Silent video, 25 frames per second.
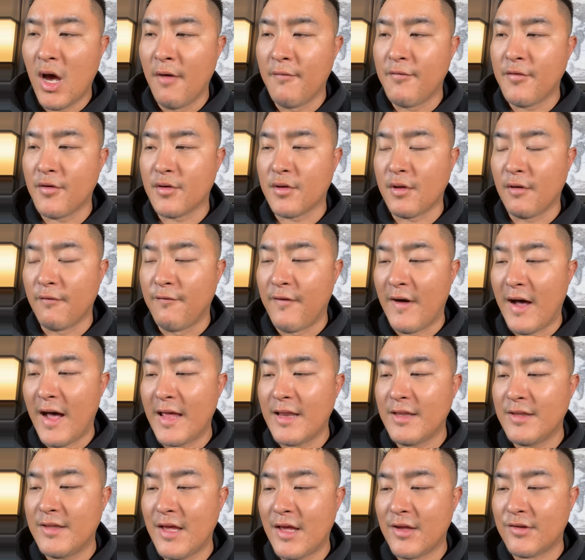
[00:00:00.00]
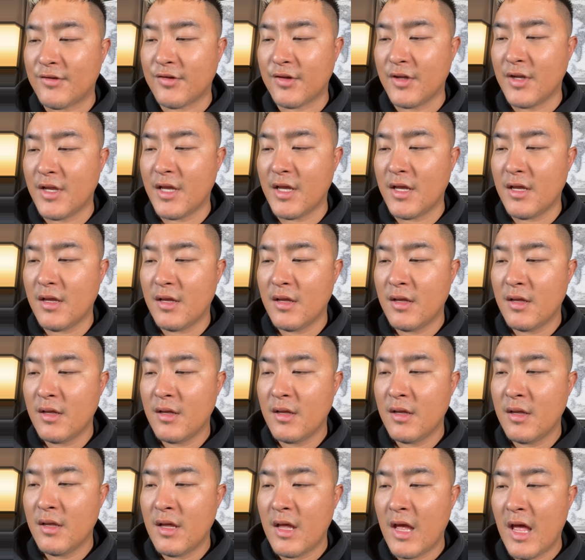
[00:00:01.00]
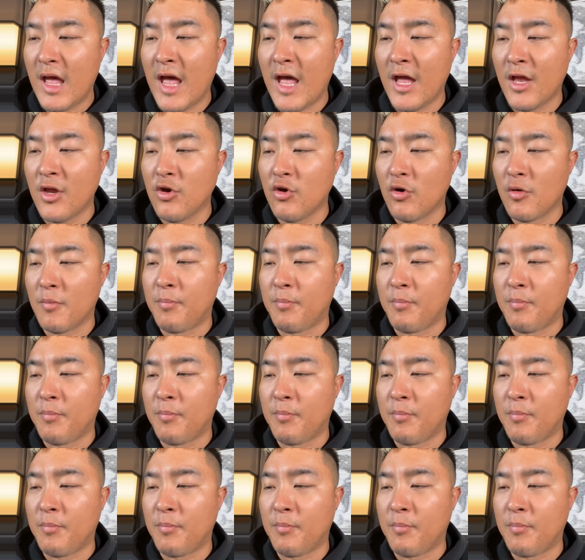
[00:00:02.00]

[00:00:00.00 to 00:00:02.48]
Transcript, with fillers: of your divine destiny and